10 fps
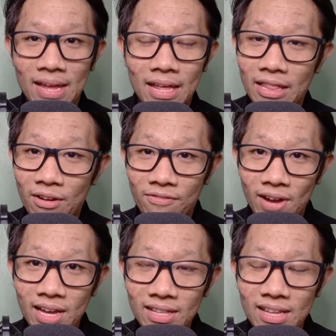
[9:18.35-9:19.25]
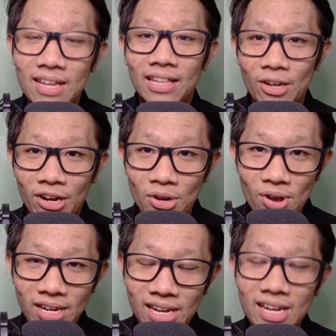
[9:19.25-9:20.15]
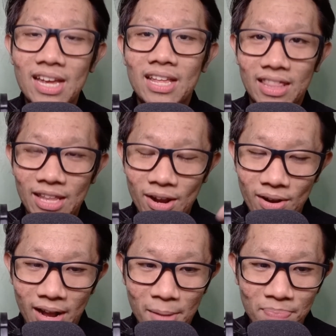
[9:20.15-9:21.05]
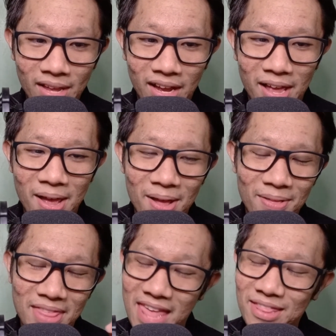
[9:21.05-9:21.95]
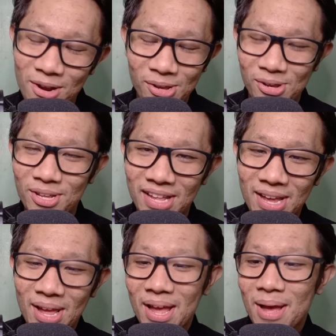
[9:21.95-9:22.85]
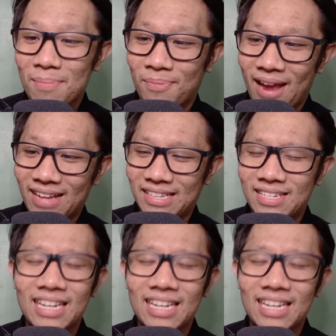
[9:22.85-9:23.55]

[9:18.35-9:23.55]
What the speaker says: They're fun, they're annoying, and they're good practice.